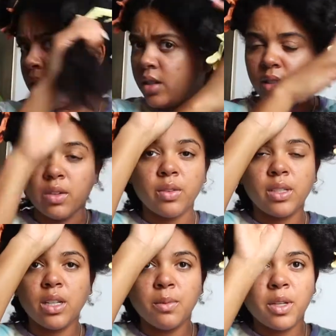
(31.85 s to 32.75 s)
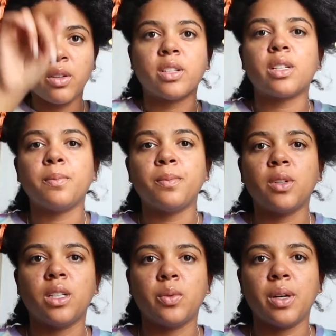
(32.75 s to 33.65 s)
So down the middle, because I'm
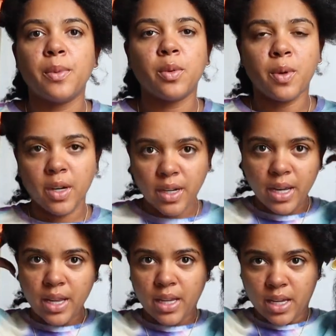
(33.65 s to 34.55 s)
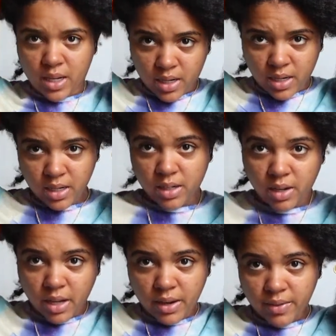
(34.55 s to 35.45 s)
going to wear a middle part, and then down
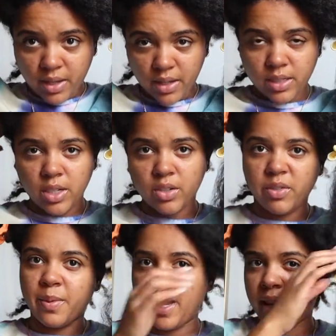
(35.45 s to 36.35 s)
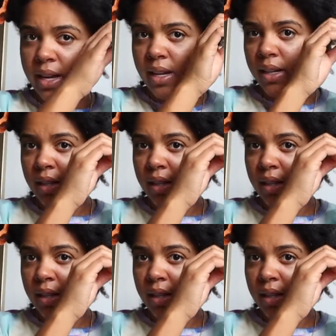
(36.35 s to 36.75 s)
kind of the center of my head.